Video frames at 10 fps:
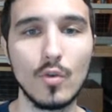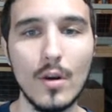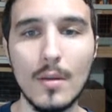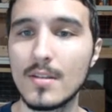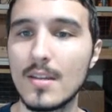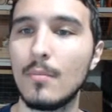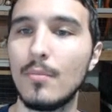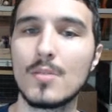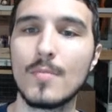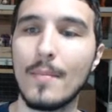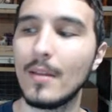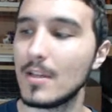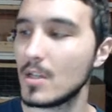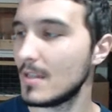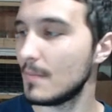20% of British
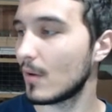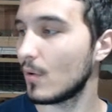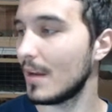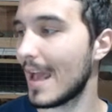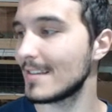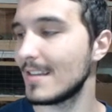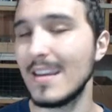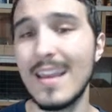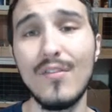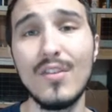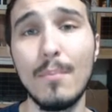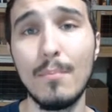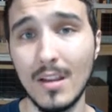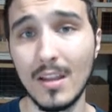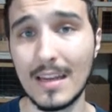population see Bitcoin as an
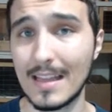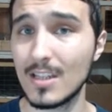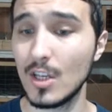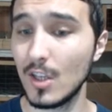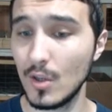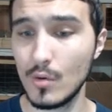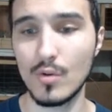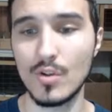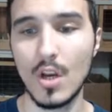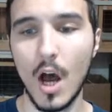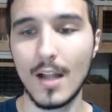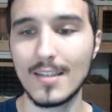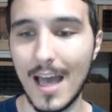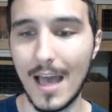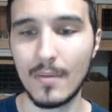inevitability. That's huge. On
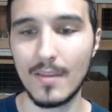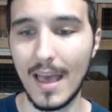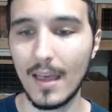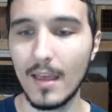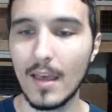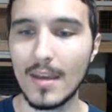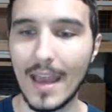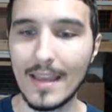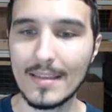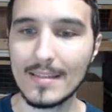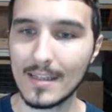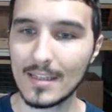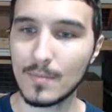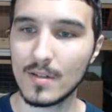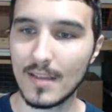top of that,
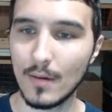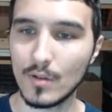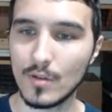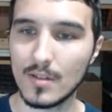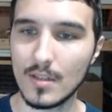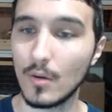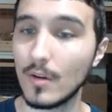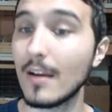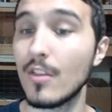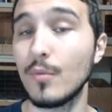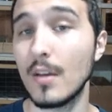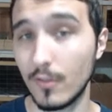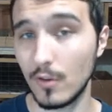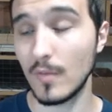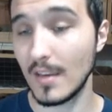96%, which you see, or
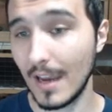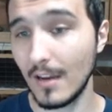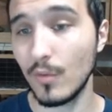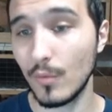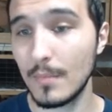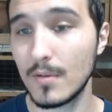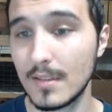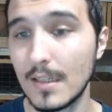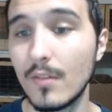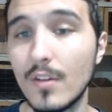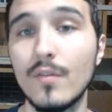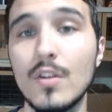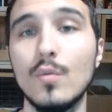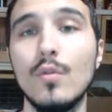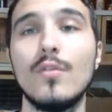93% of
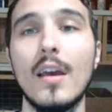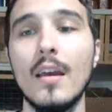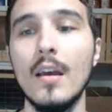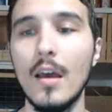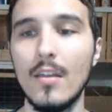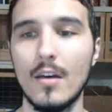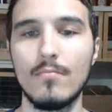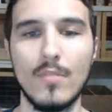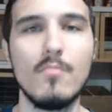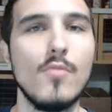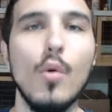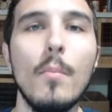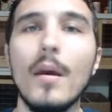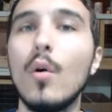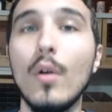individuals say that they know
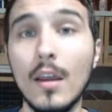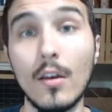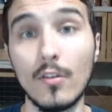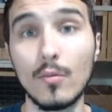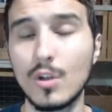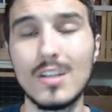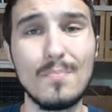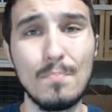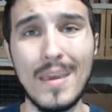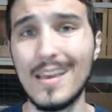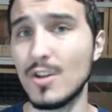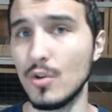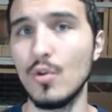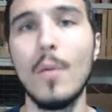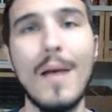what Bitcoin is, which is major.
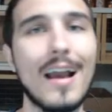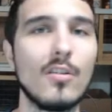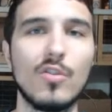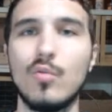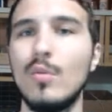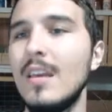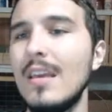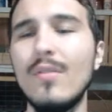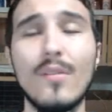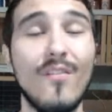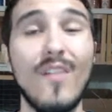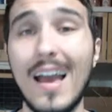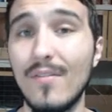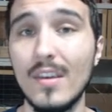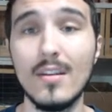You go back 3, even
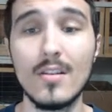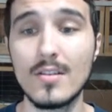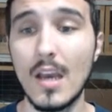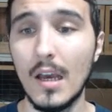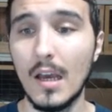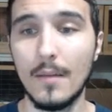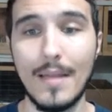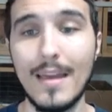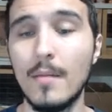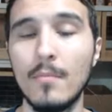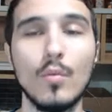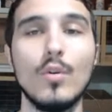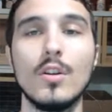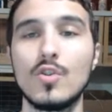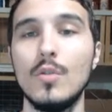5 years, that number
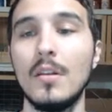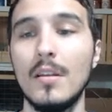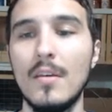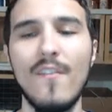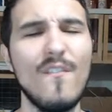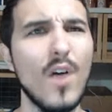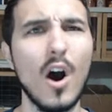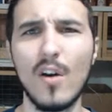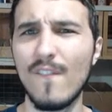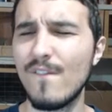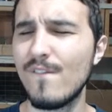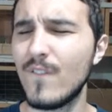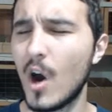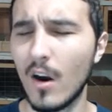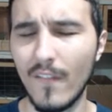would assumingly be far,
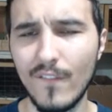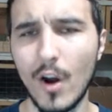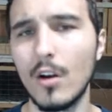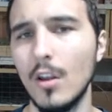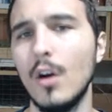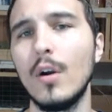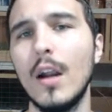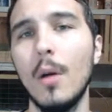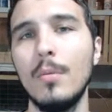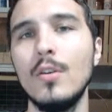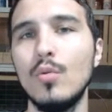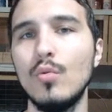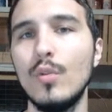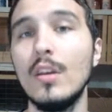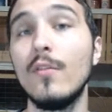far, far lower, helping to
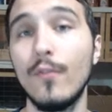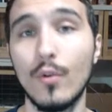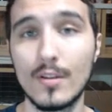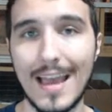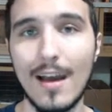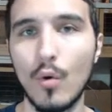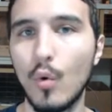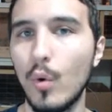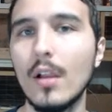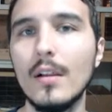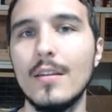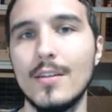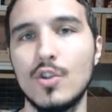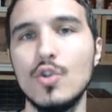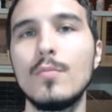reinforce how quickly
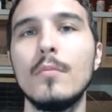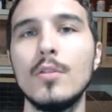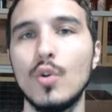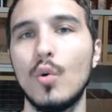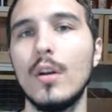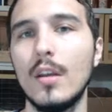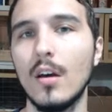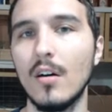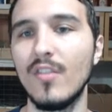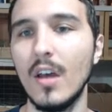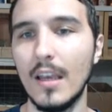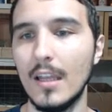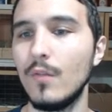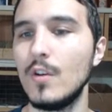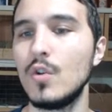this supermajority of
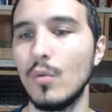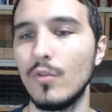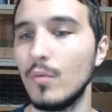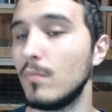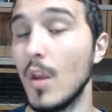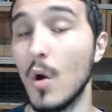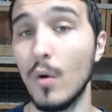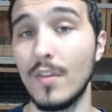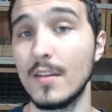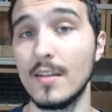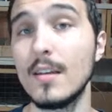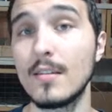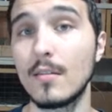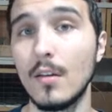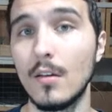individuals who know what this
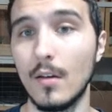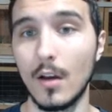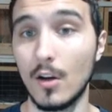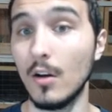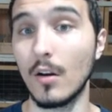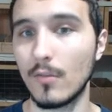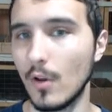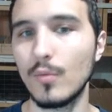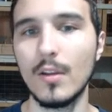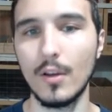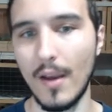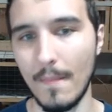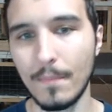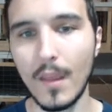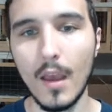is occurred. So that's really
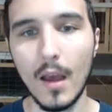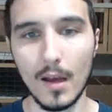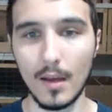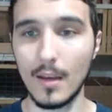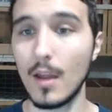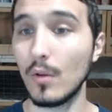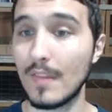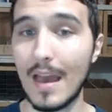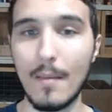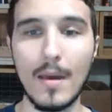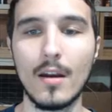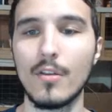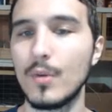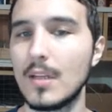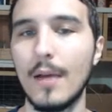great. Not only that, men are
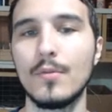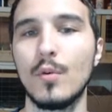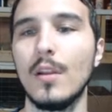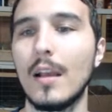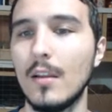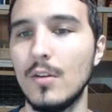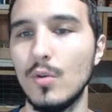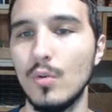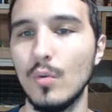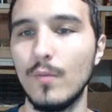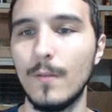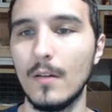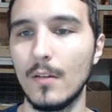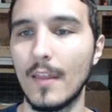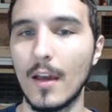3 times more likely to
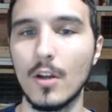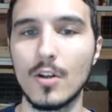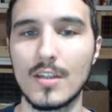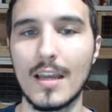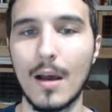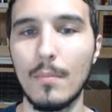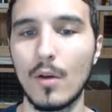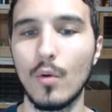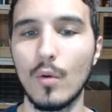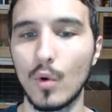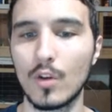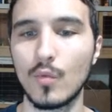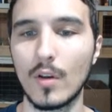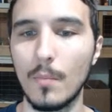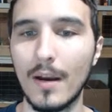feel that they understand how Bitcoin works
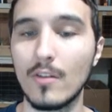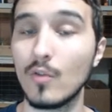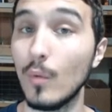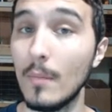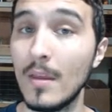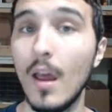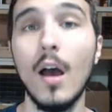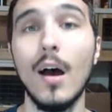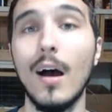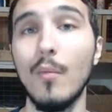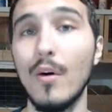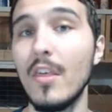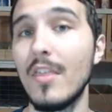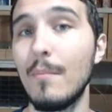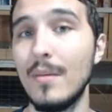when compared to women,
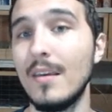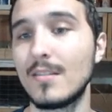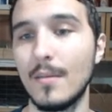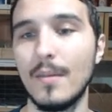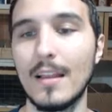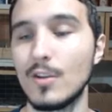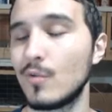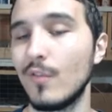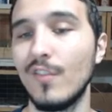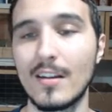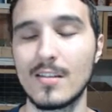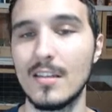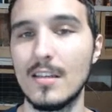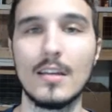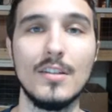whether that be something that just reflects
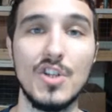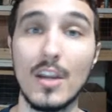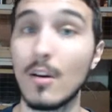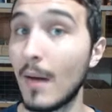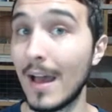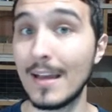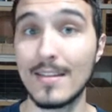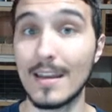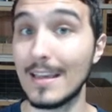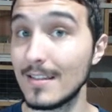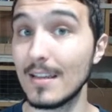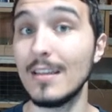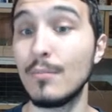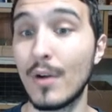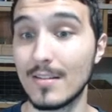the gender bias that is
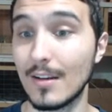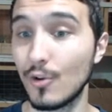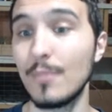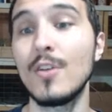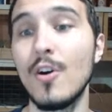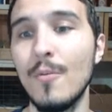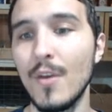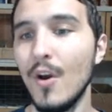indeed present in crypto,